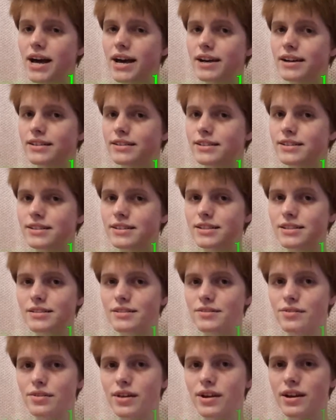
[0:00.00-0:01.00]
pads.
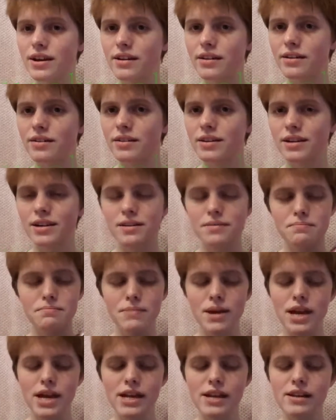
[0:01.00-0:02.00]
They're
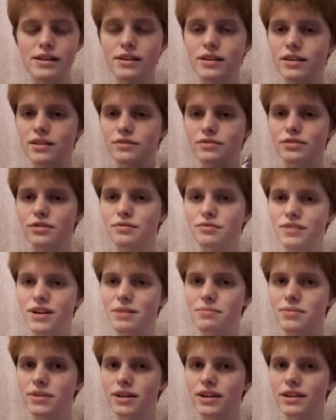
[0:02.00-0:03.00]
made from
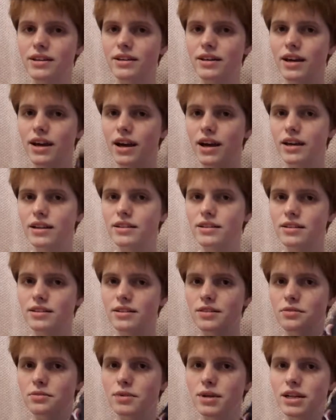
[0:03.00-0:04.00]
fabric and
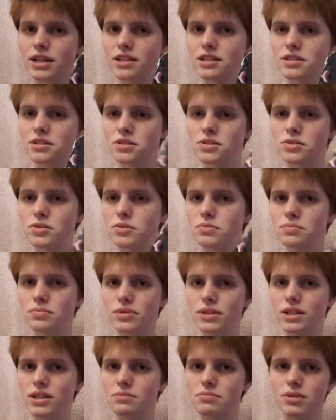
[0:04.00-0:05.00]
otherwise do
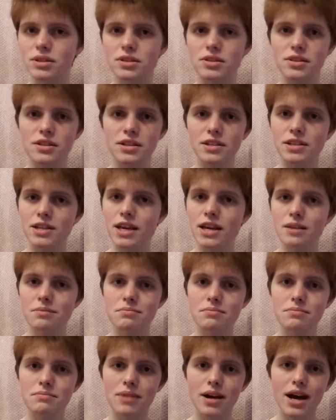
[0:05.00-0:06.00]
pretty much the
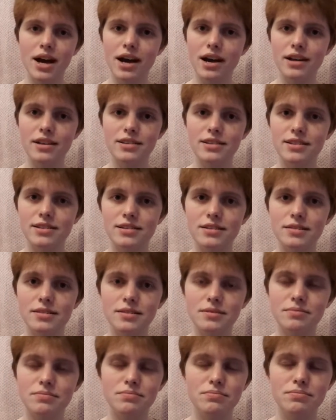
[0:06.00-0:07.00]
same as
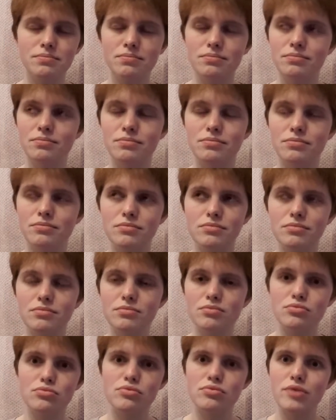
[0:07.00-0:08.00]
a
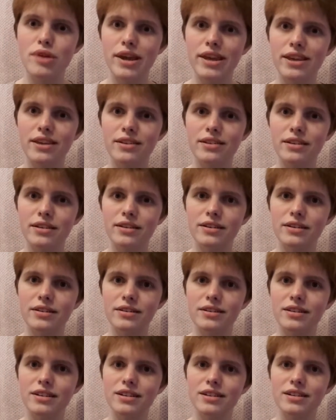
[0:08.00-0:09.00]

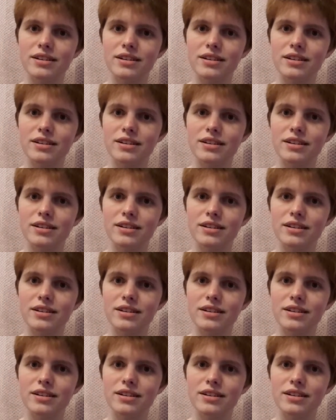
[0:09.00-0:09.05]
regular